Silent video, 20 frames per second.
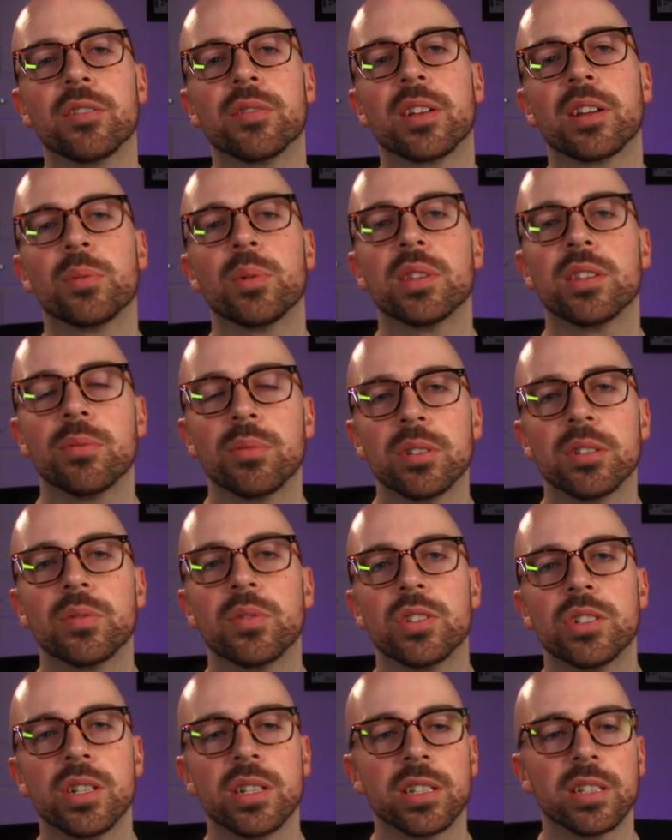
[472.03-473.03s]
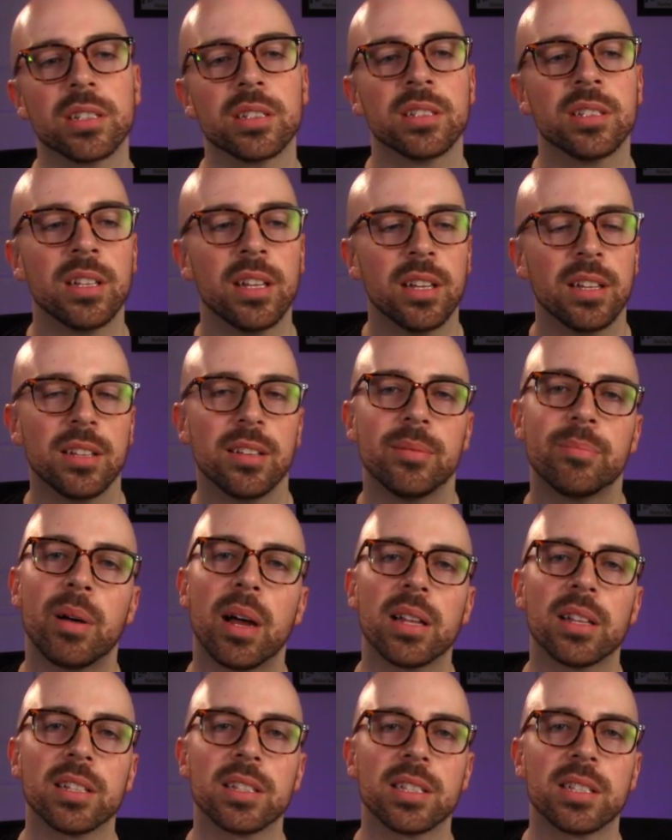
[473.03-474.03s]
like what the real Virginia
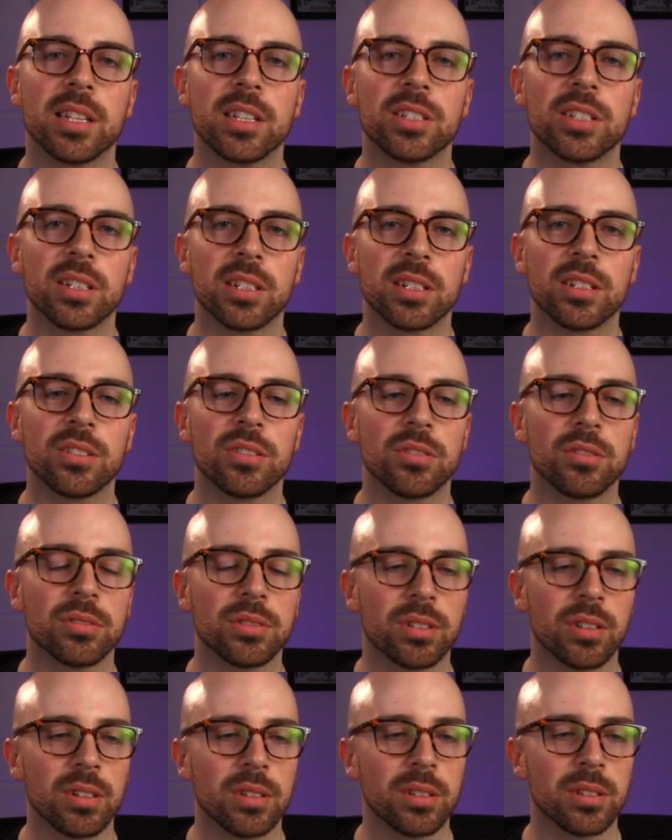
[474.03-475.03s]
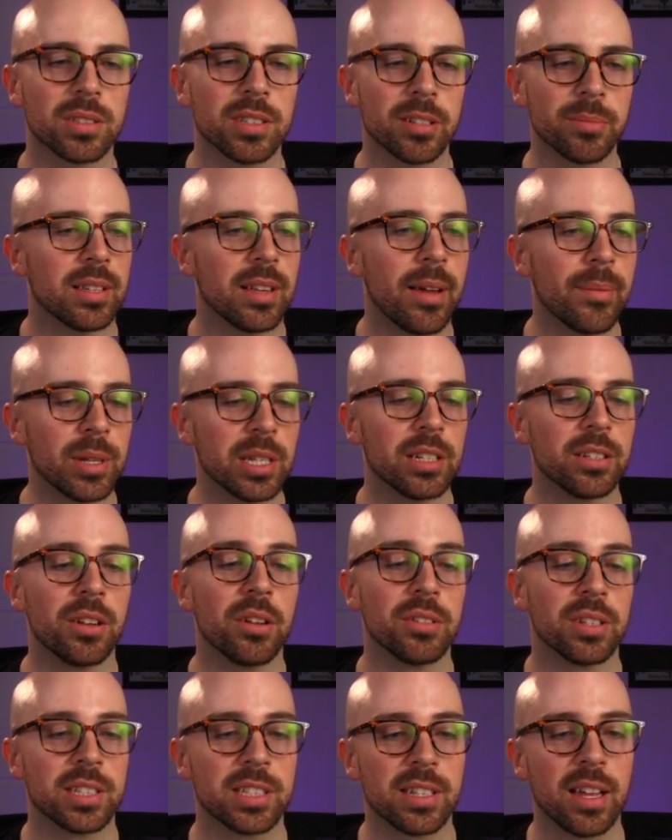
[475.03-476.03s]
pilot station control screen looks like. I mean,
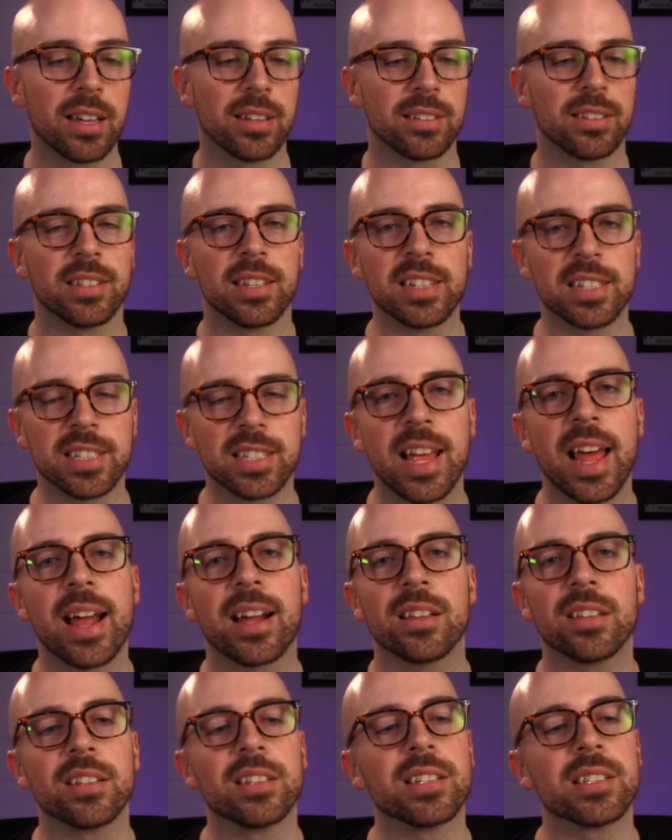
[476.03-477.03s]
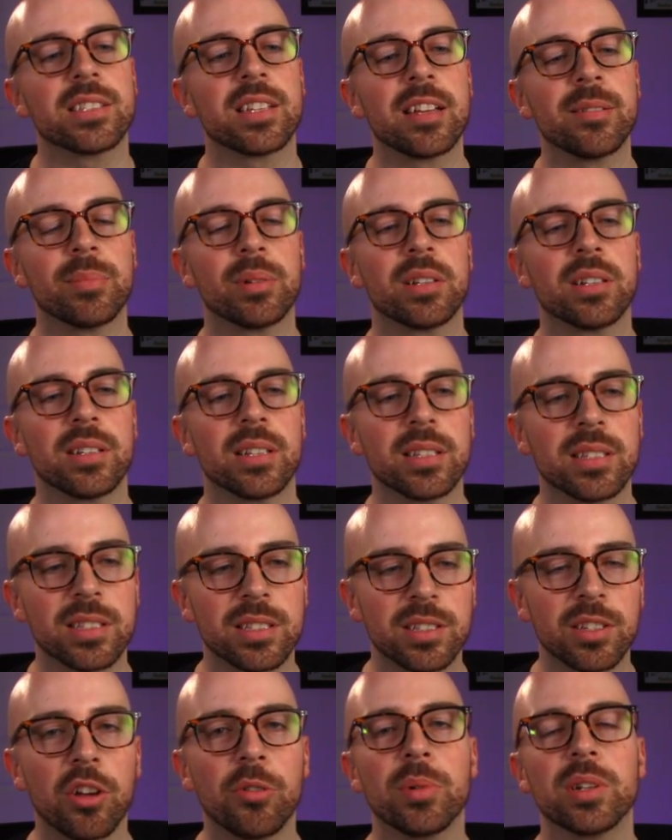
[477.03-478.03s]
it's not exactly the same, but it is
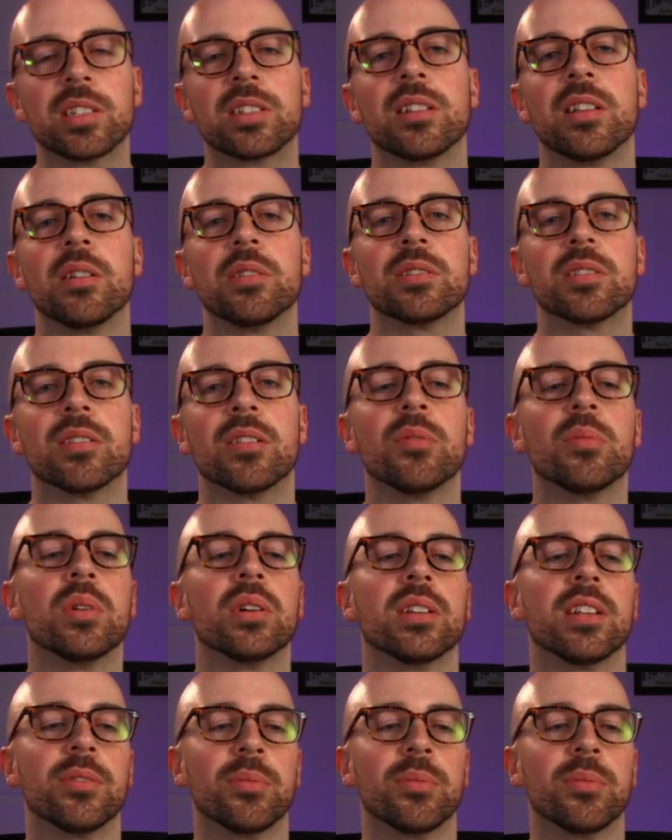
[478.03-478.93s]
so much closer to what it